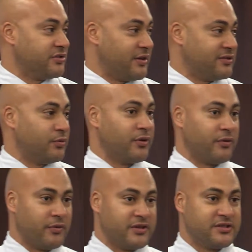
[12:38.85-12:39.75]
So that's one of
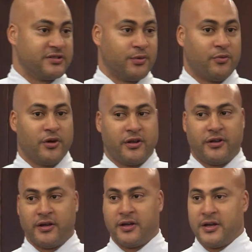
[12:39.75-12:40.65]
the reasons we wanted
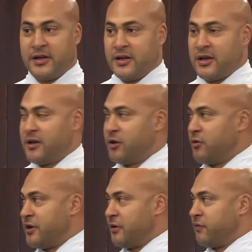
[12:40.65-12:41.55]
to kind of
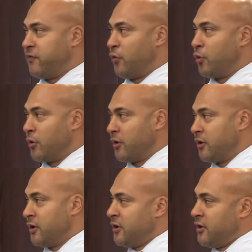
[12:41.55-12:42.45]
create a 4
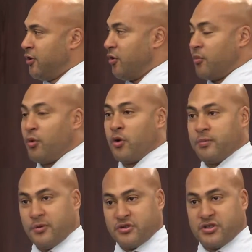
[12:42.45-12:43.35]
or more
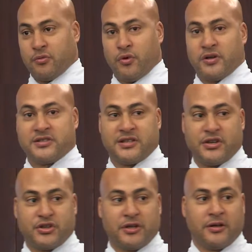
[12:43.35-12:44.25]
person
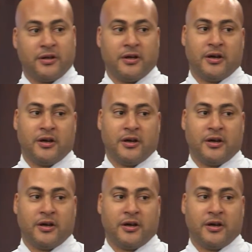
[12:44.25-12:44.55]
workstation